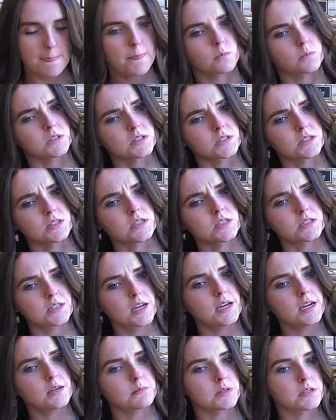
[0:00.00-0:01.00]
What's the
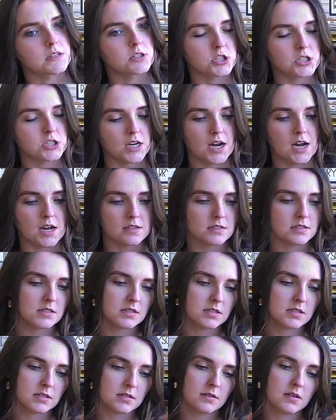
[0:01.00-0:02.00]
assignment? She
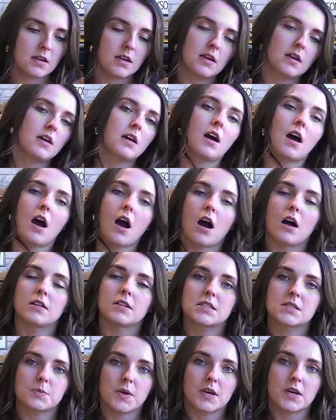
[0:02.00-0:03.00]
asks. I'll
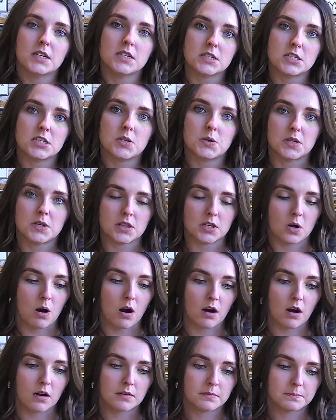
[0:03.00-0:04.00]
explain it to you in the
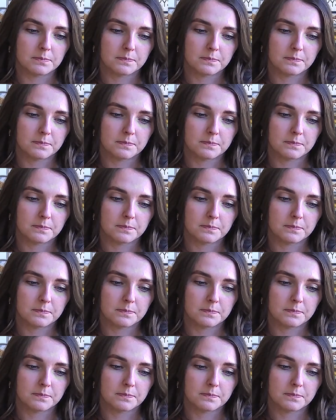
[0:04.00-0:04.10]
car.